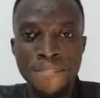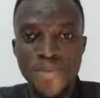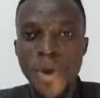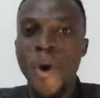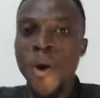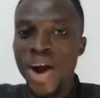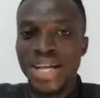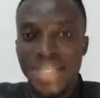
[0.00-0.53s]
Or
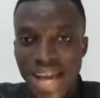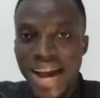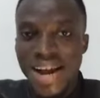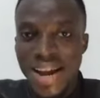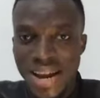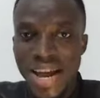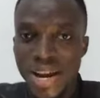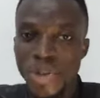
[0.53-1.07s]
Kasa
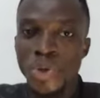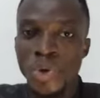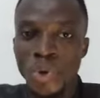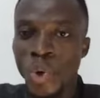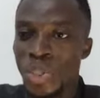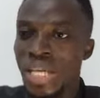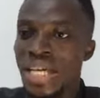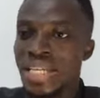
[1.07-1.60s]
clearly, you know
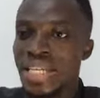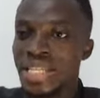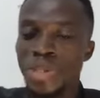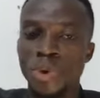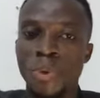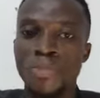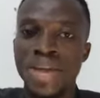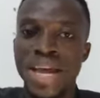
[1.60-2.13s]
that this is
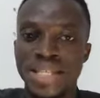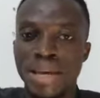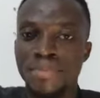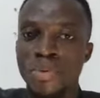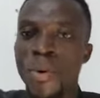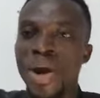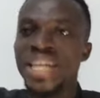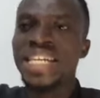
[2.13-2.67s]
Obia Sebi
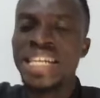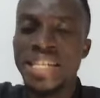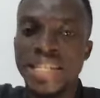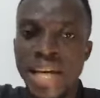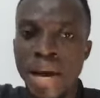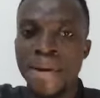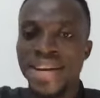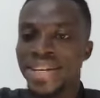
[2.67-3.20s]
when you need
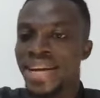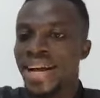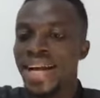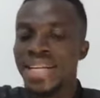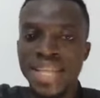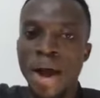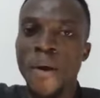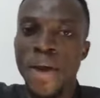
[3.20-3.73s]
about Nakasa
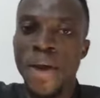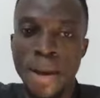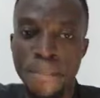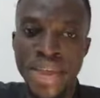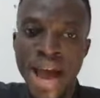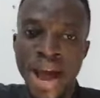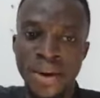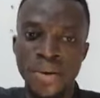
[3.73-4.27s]

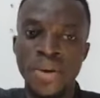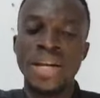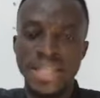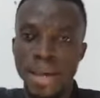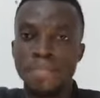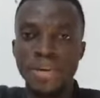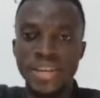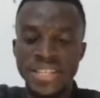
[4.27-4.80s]
Okabiano
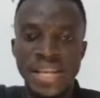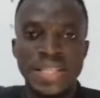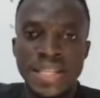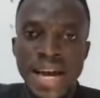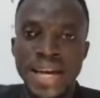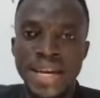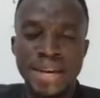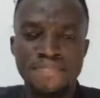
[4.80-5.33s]
Sebi Nyansa Nim.